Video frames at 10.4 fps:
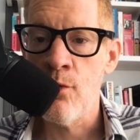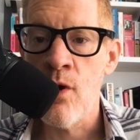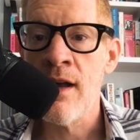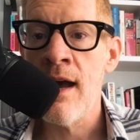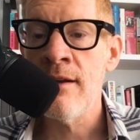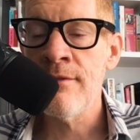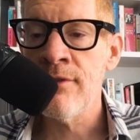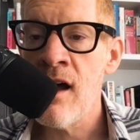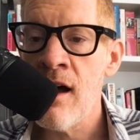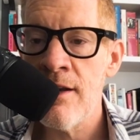kind of
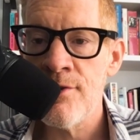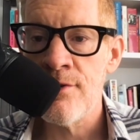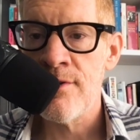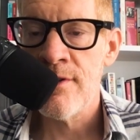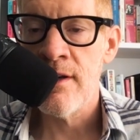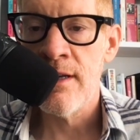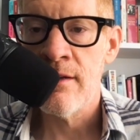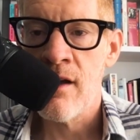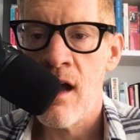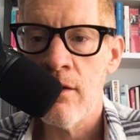law did you study
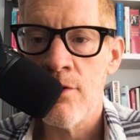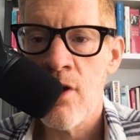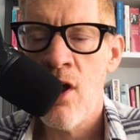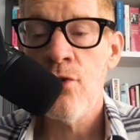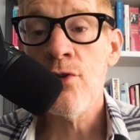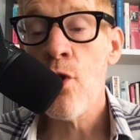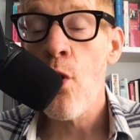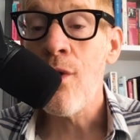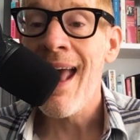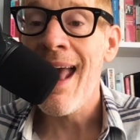in college? Those are
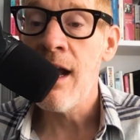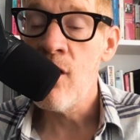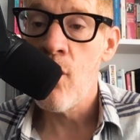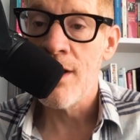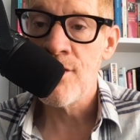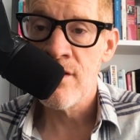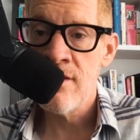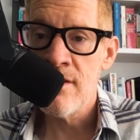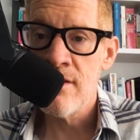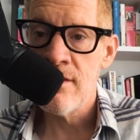okay
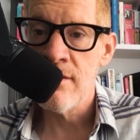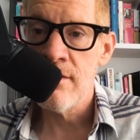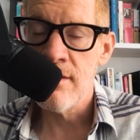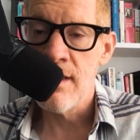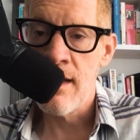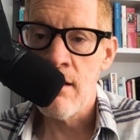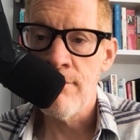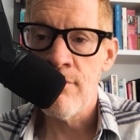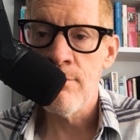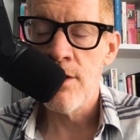questions to get
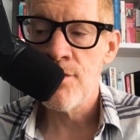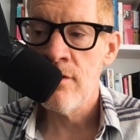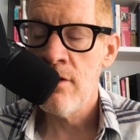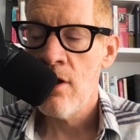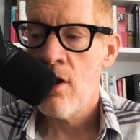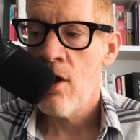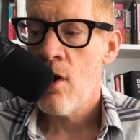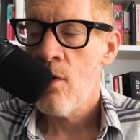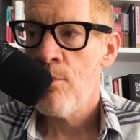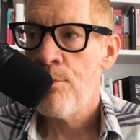information.
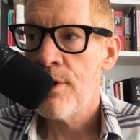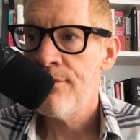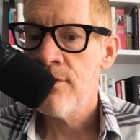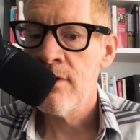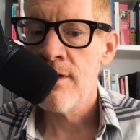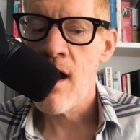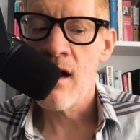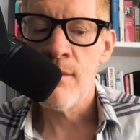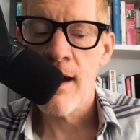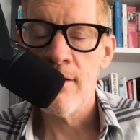But if you're going to
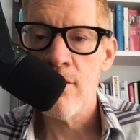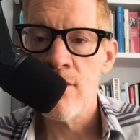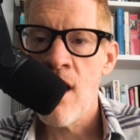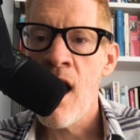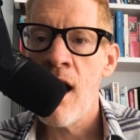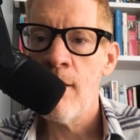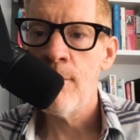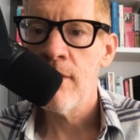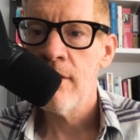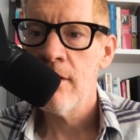talk about her
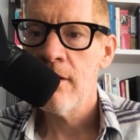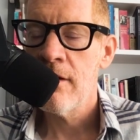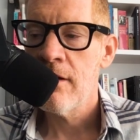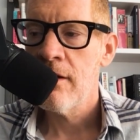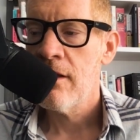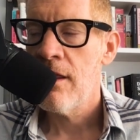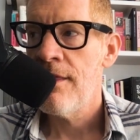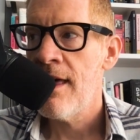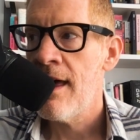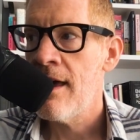job,
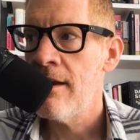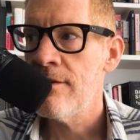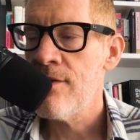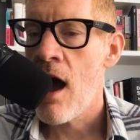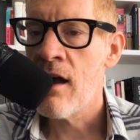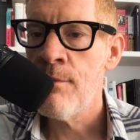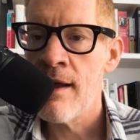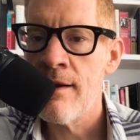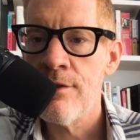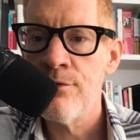then talk
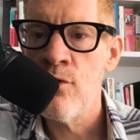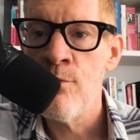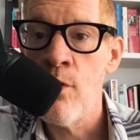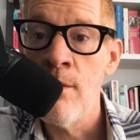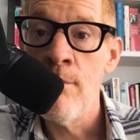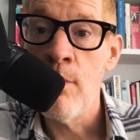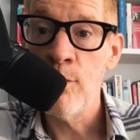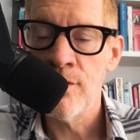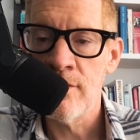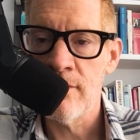about it through a more
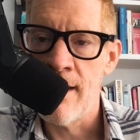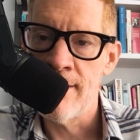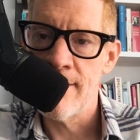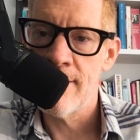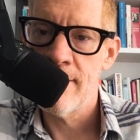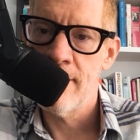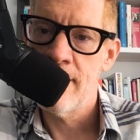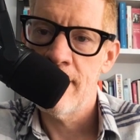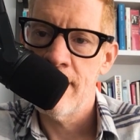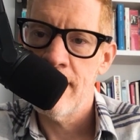emotional lens.
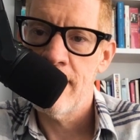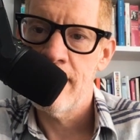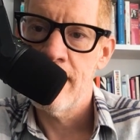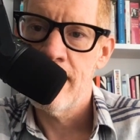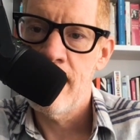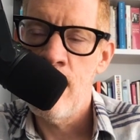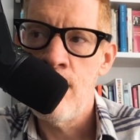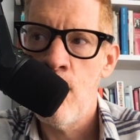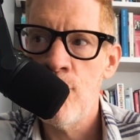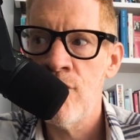
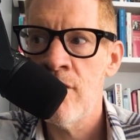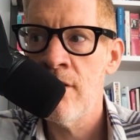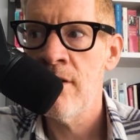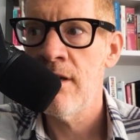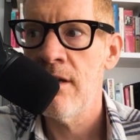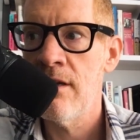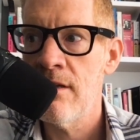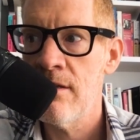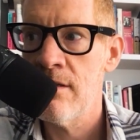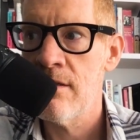Emotion
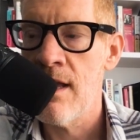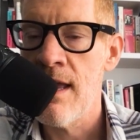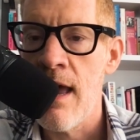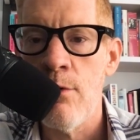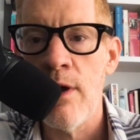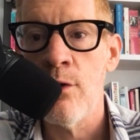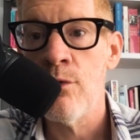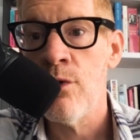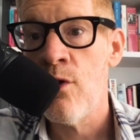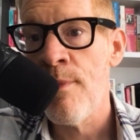is the gateway to
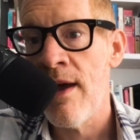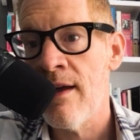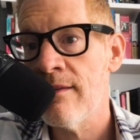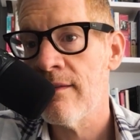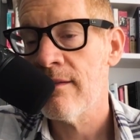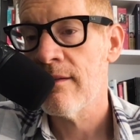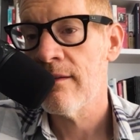romance,